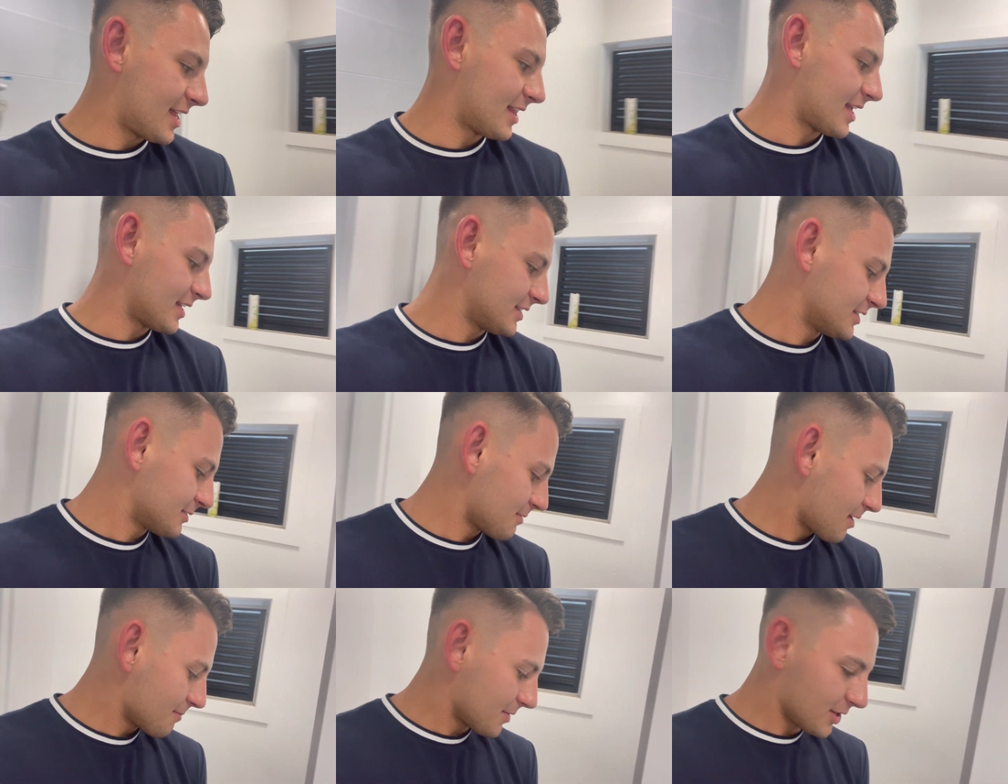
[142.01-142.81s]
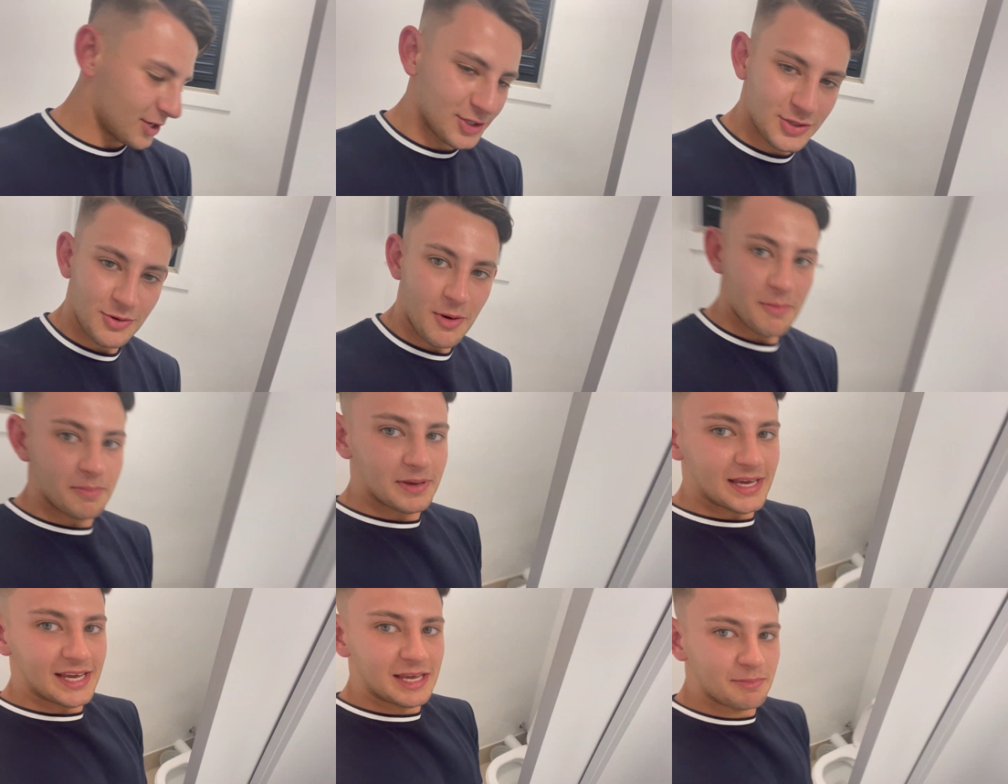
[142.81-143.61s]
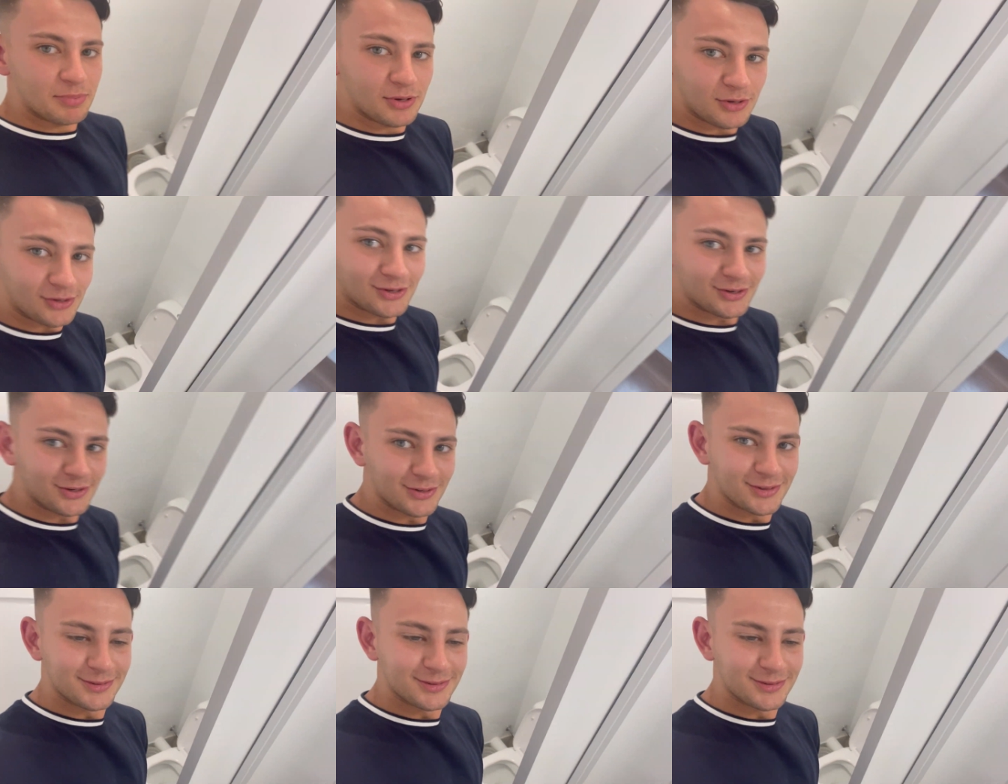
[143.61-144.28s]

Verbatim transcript: this is where I'm gonna do a big poo.